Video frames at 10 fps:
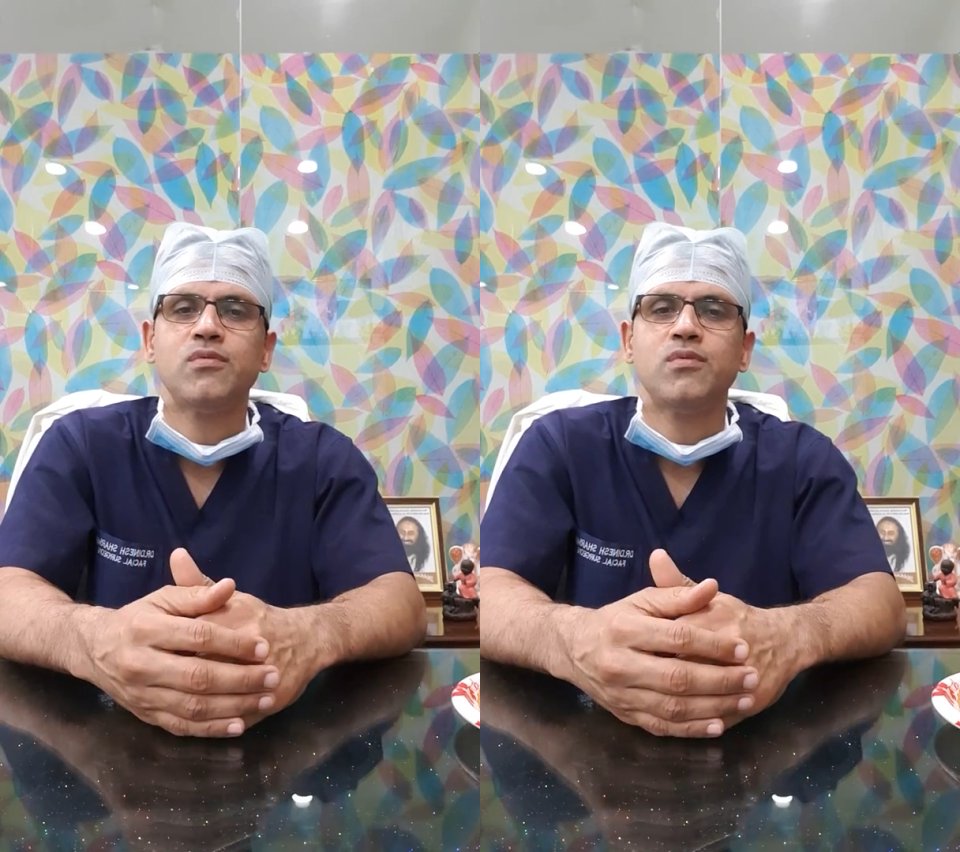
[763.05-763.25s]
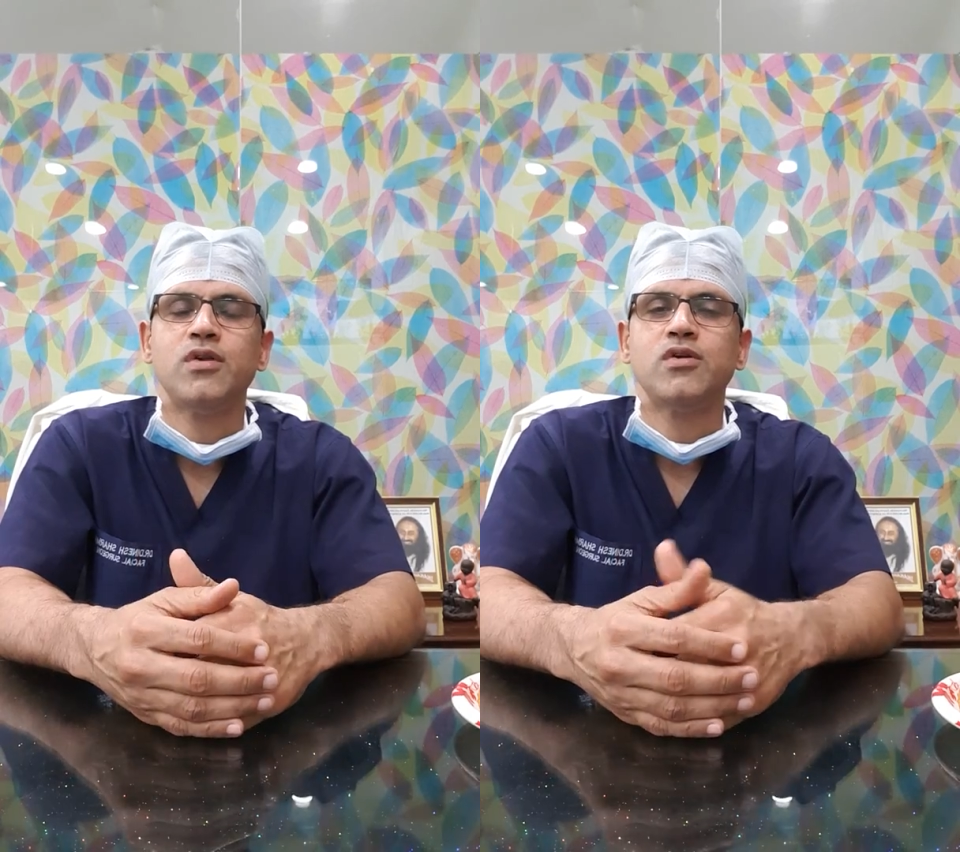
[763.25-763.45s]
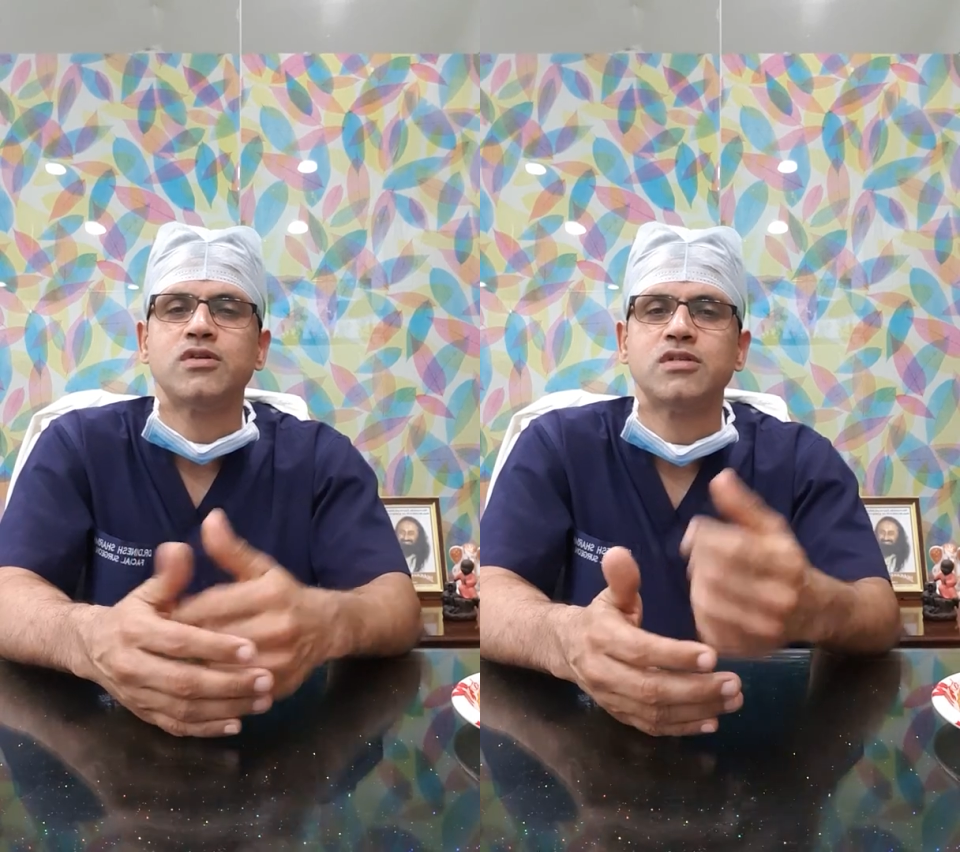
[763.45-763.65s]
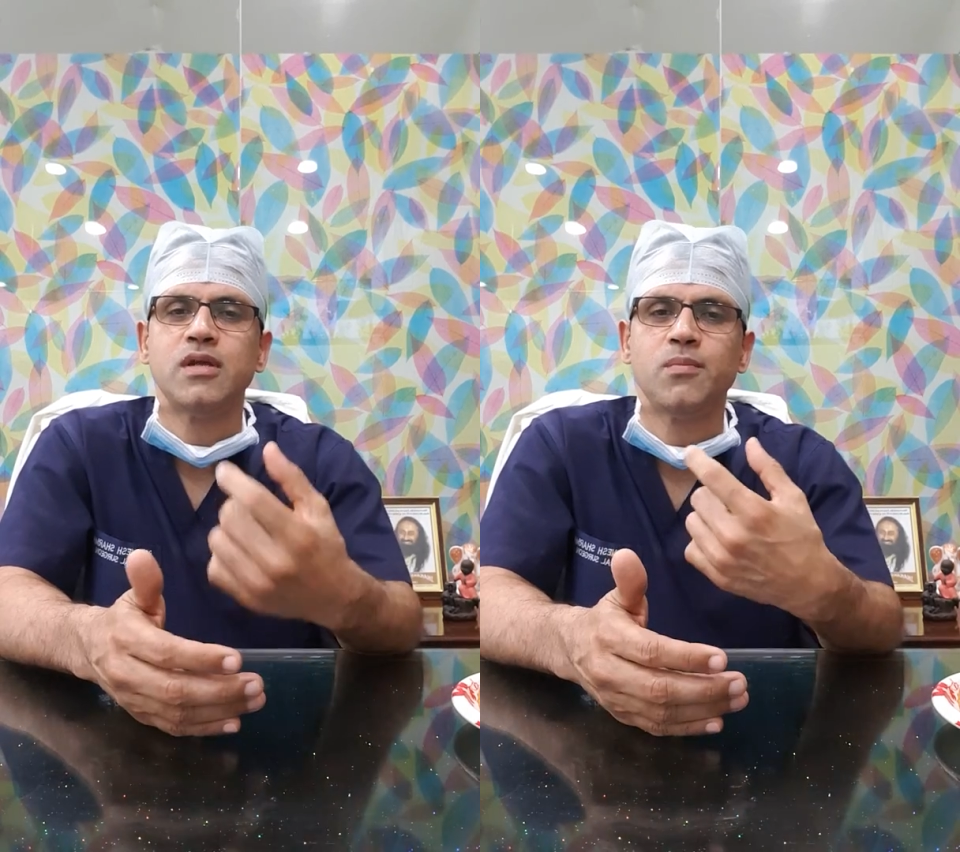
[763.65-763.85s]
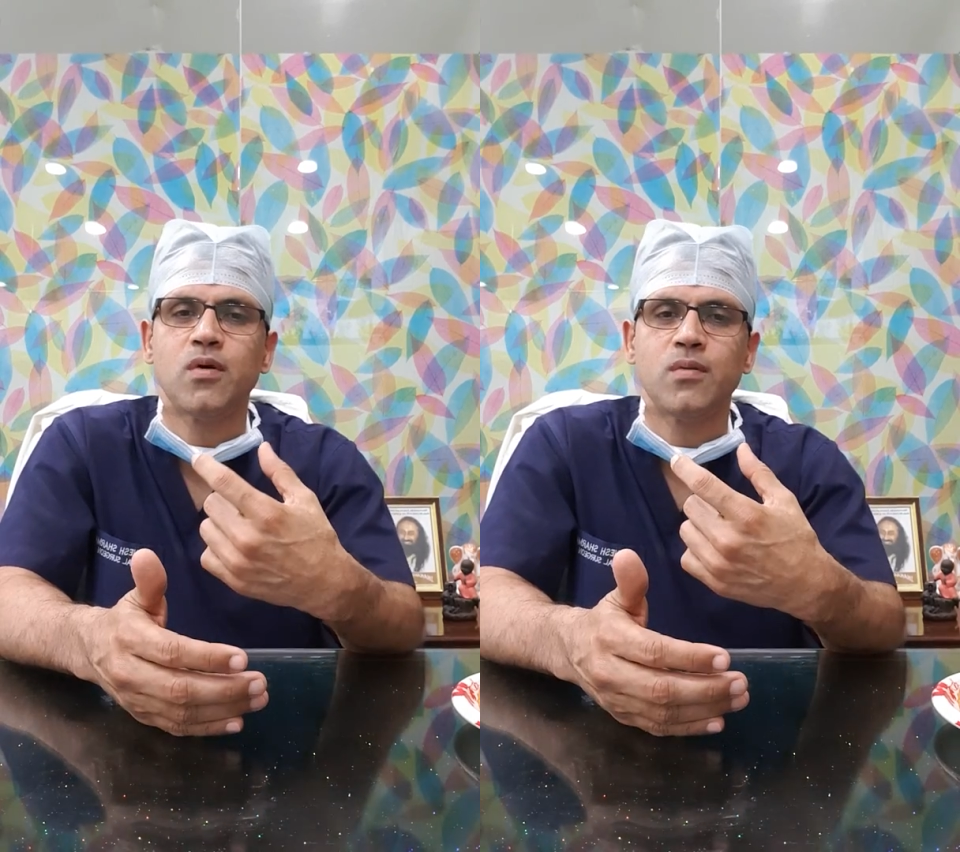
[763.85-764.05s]
When you are
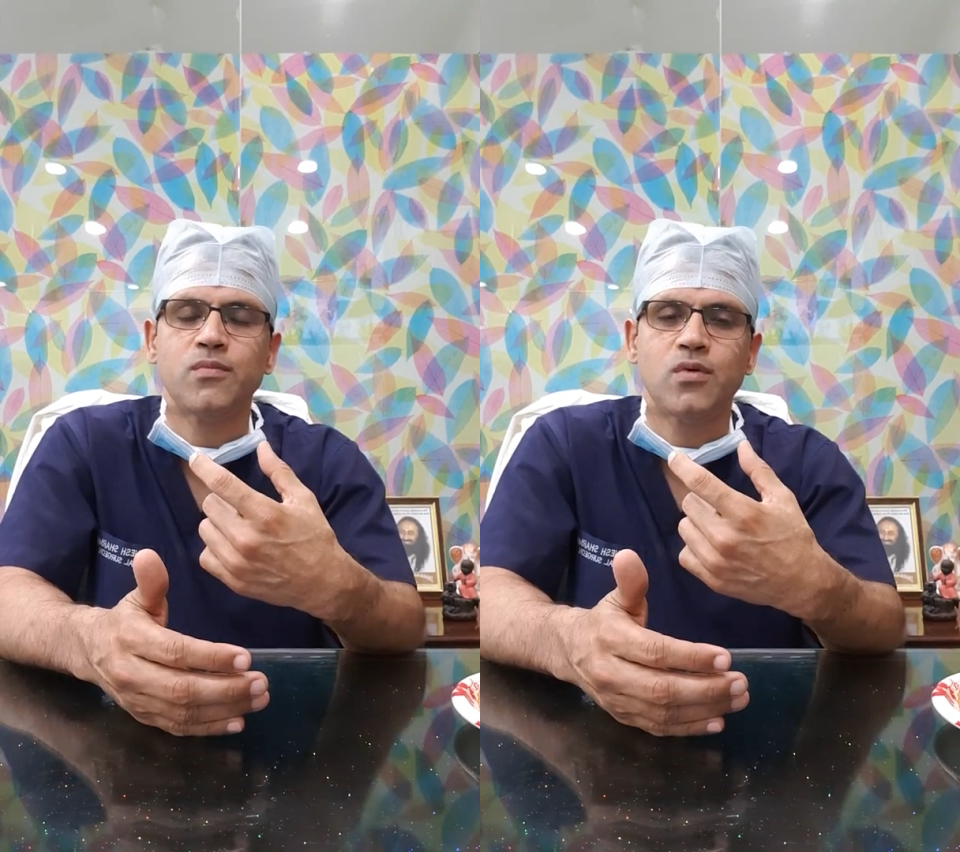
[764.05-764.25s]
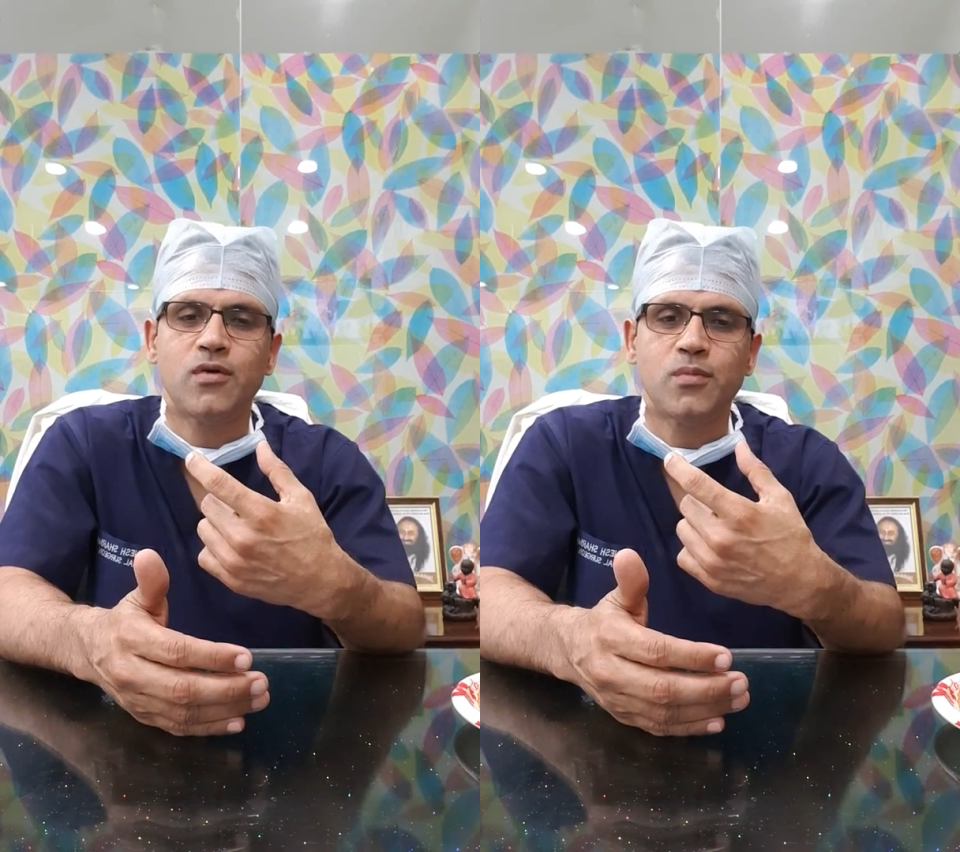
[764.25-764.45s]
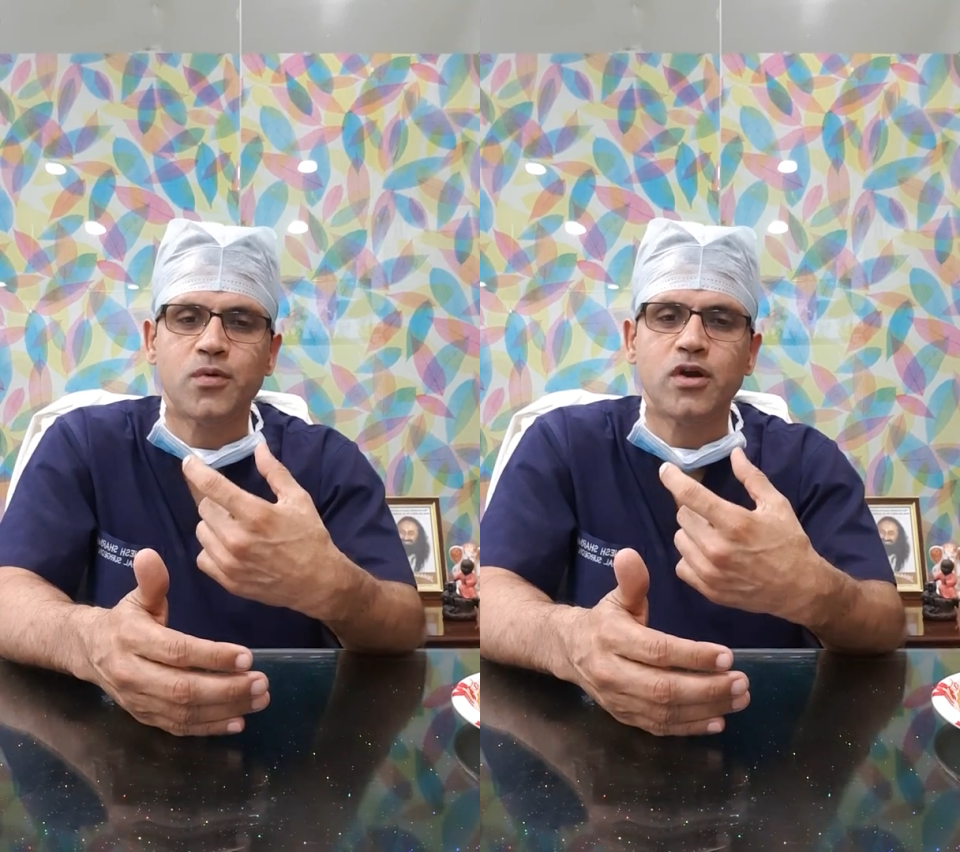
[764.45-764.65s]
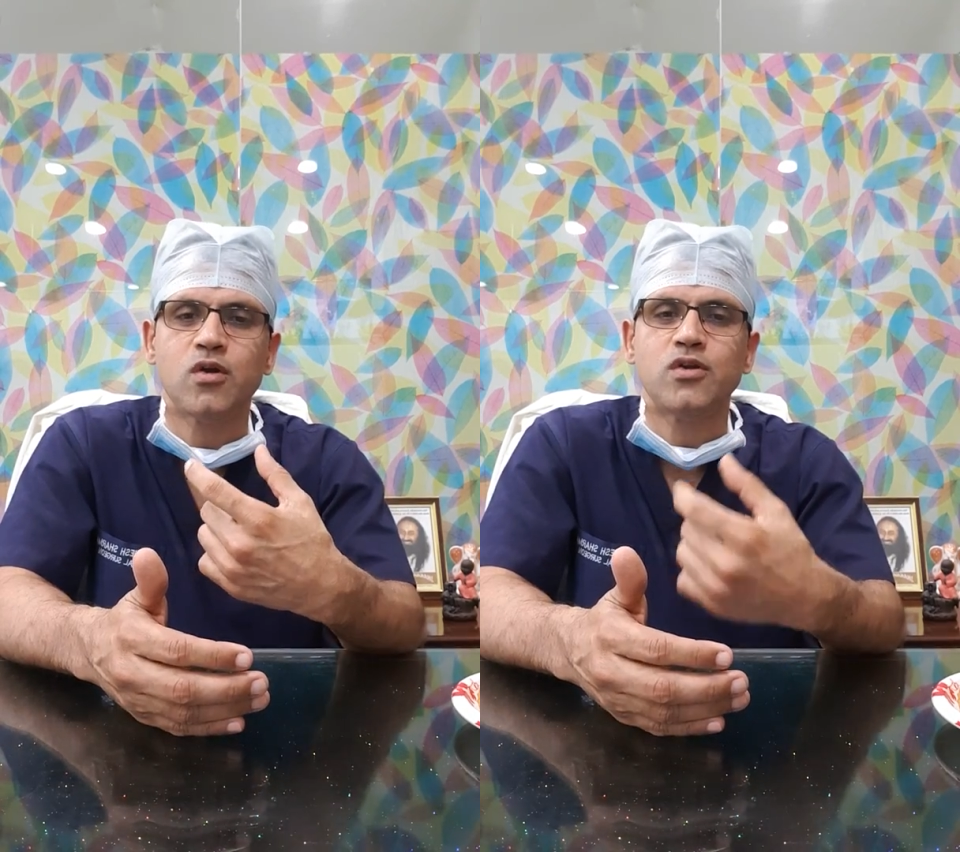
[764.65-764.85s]
asleep, you have to put it on